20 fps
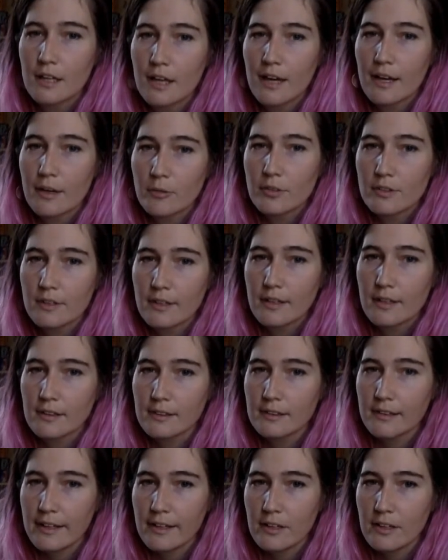I will say
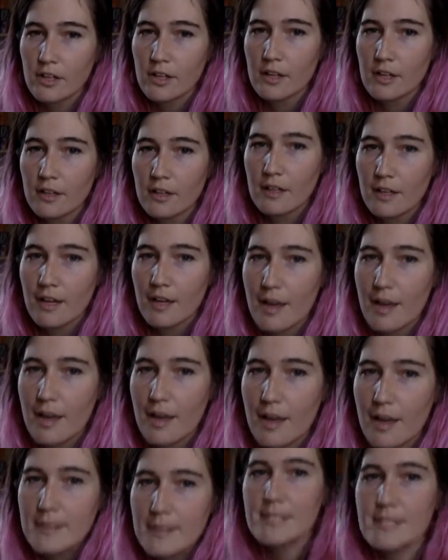later. I'm
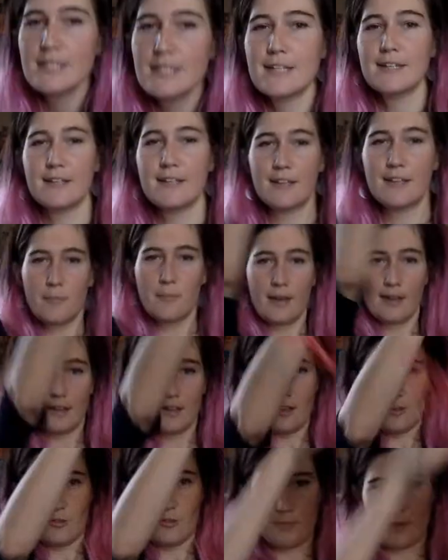busy. I'm hanging
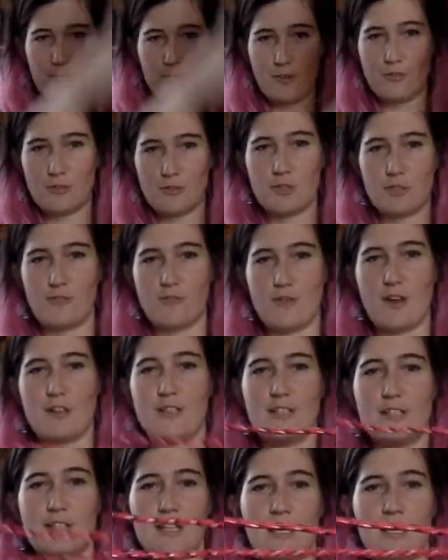out with my river tree
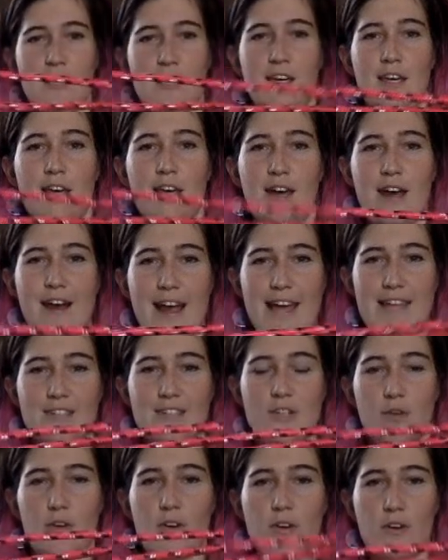friends. All right,
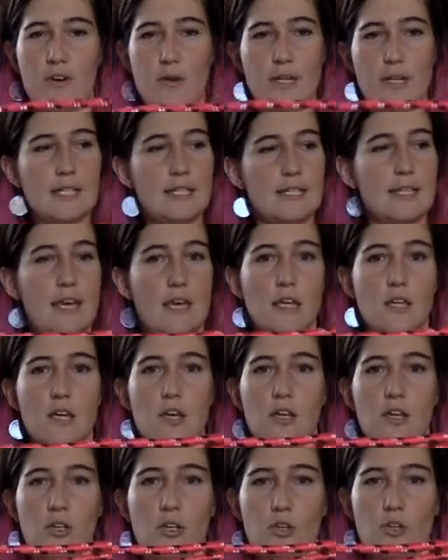so you're going to take
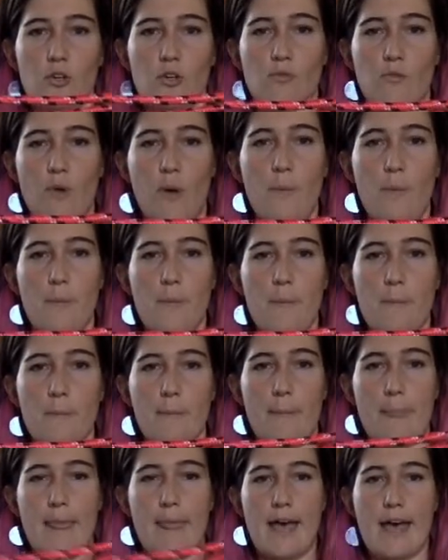your rope
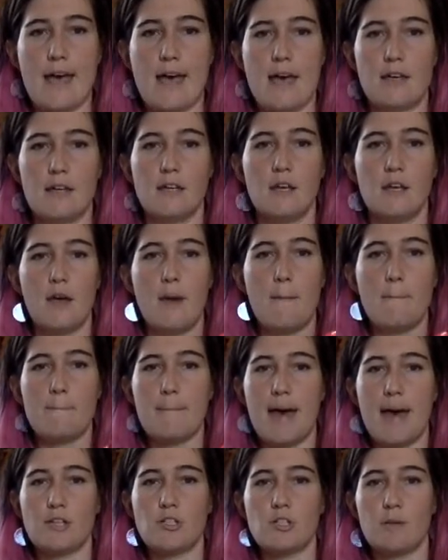and
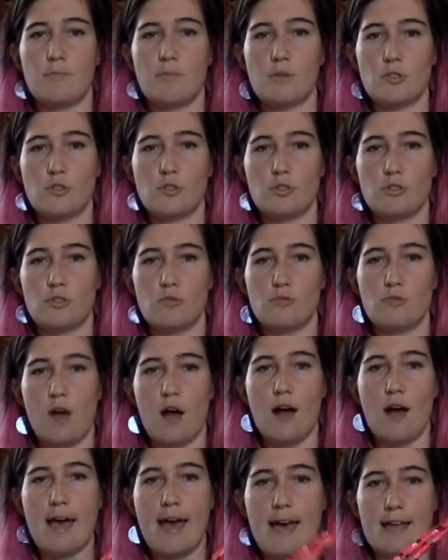match up the two
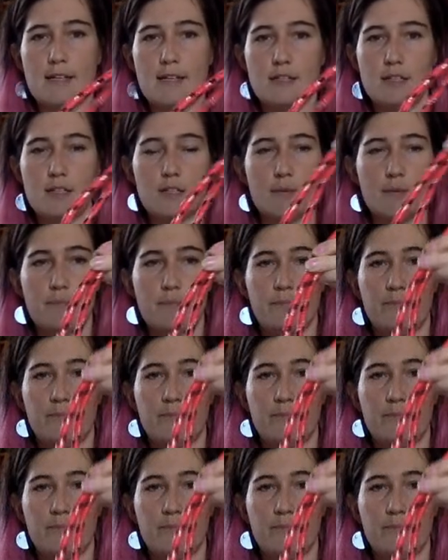raw ends.